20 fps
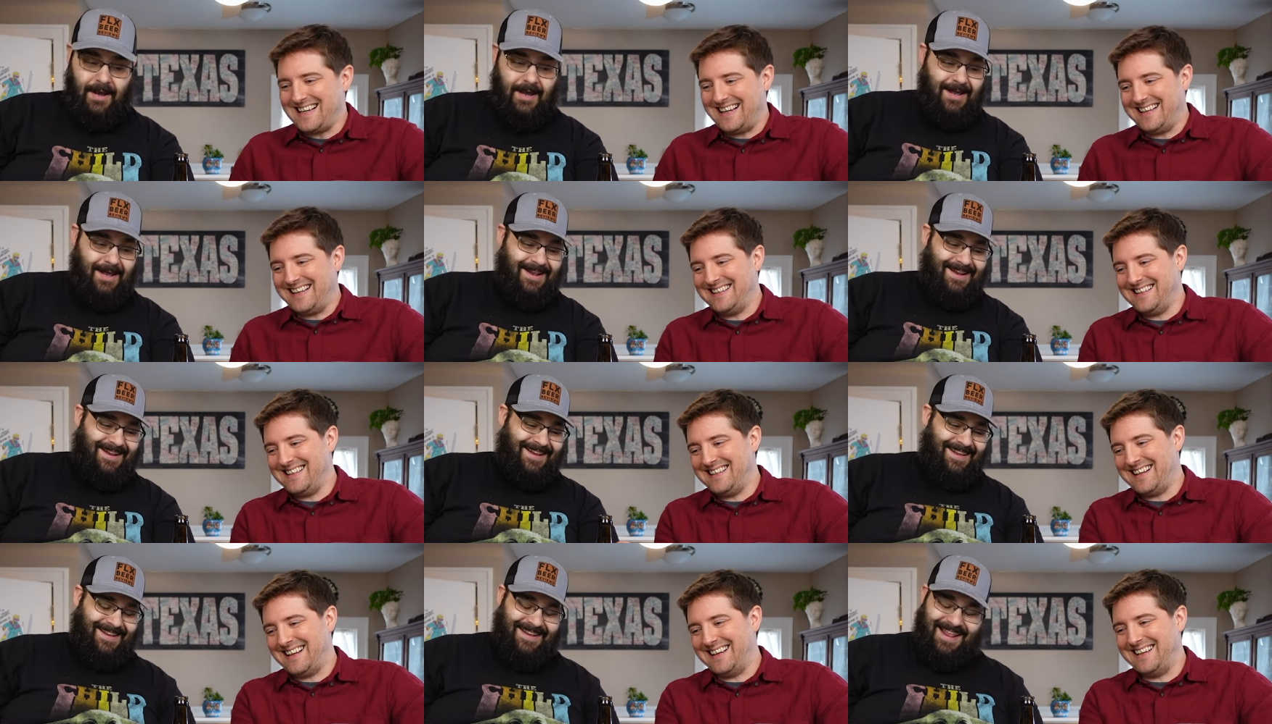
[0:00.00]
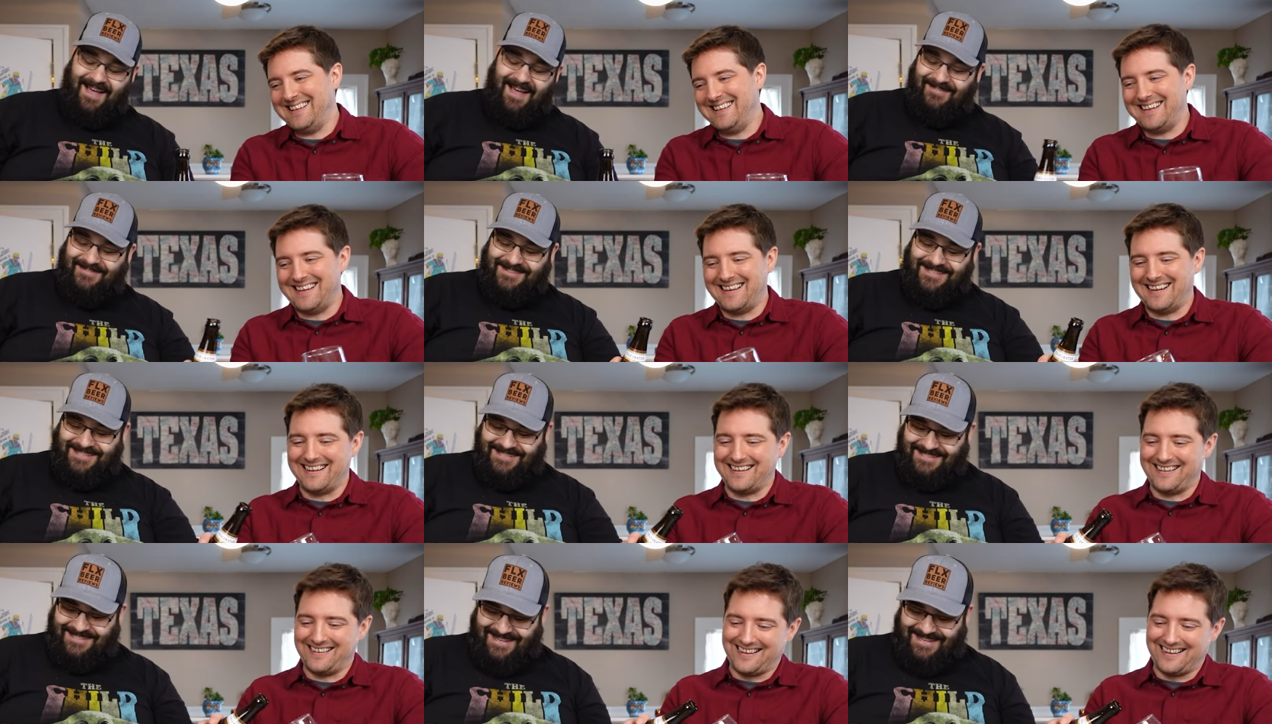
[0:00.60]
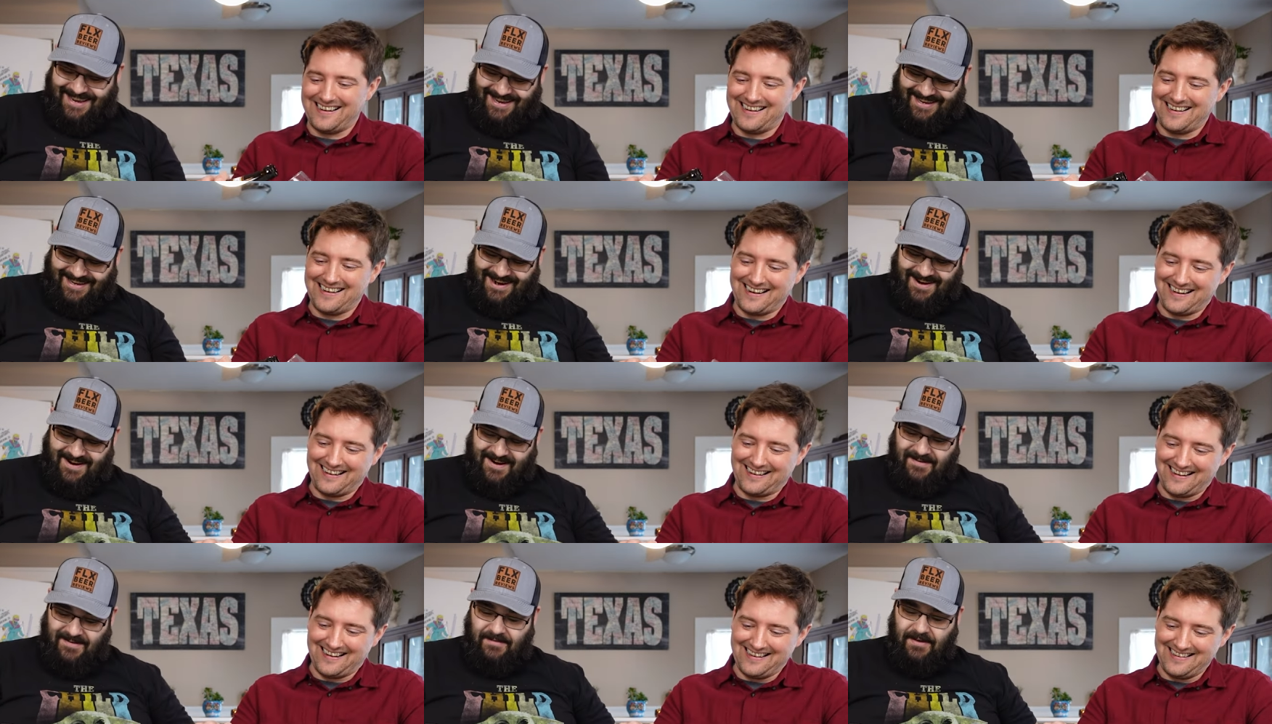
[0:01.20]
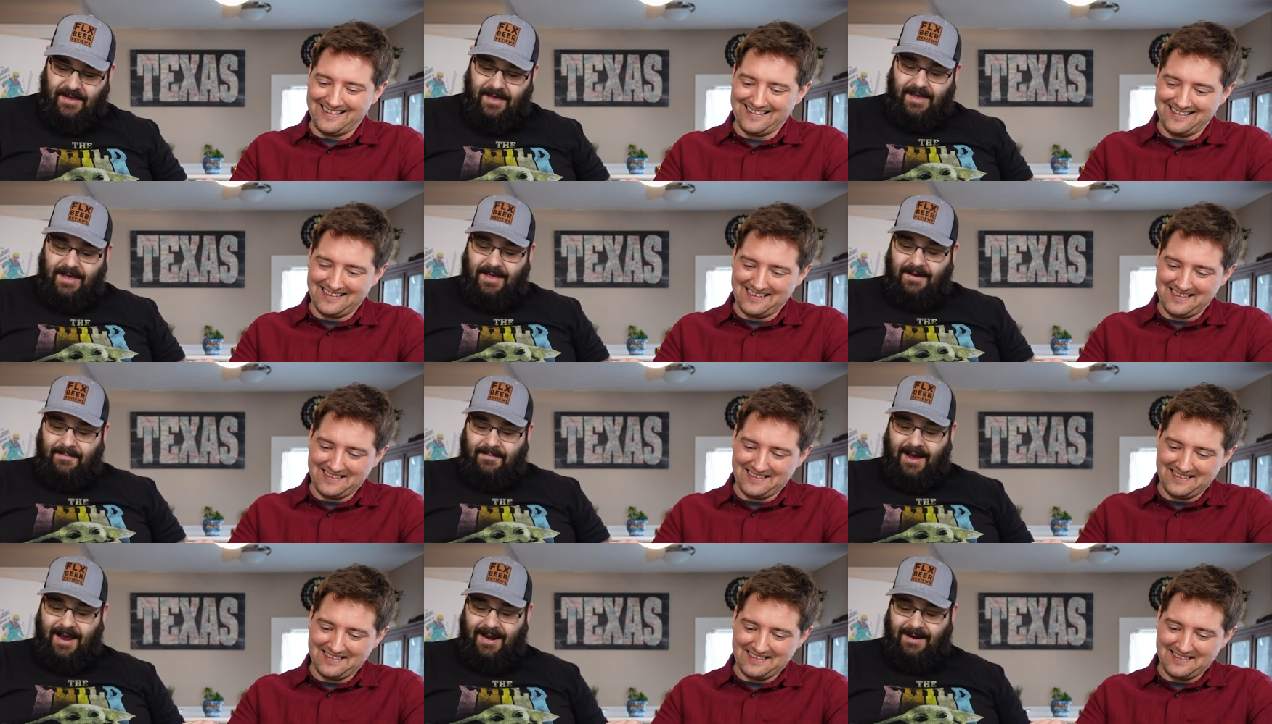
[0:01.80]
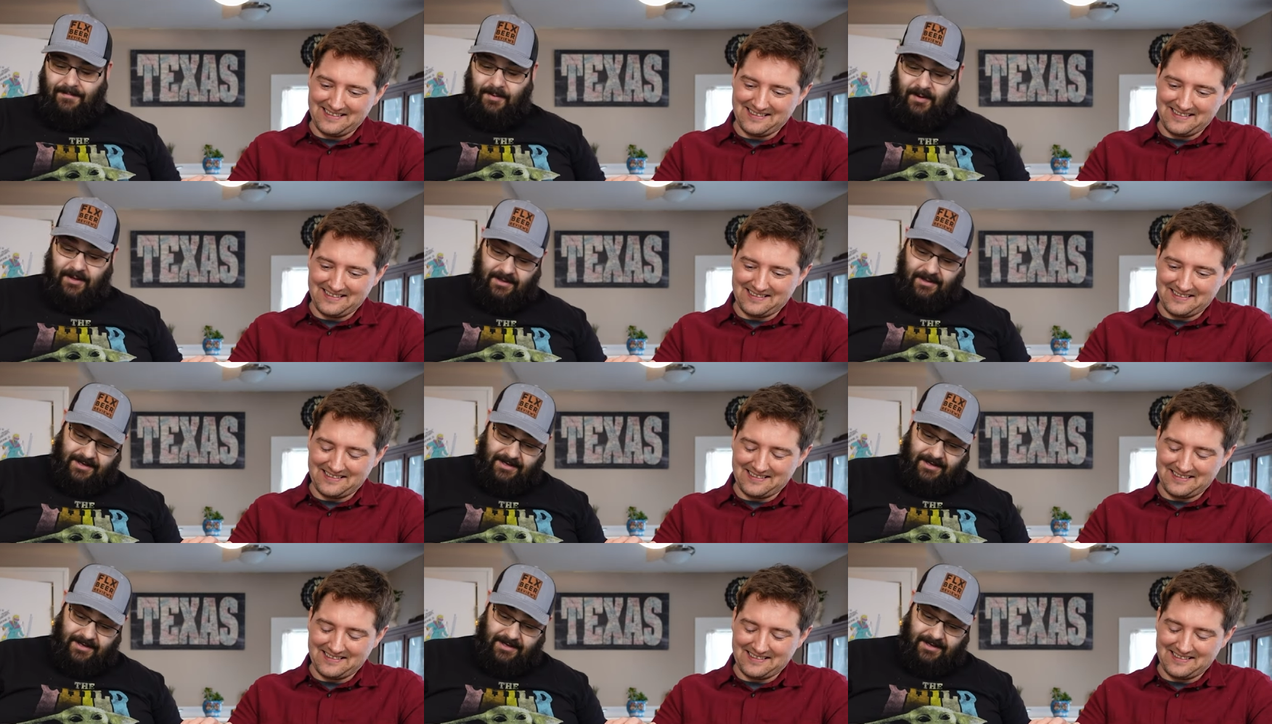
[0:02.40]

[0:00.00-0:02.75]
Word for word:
Speaker 1: I'll just take care right. of mine. But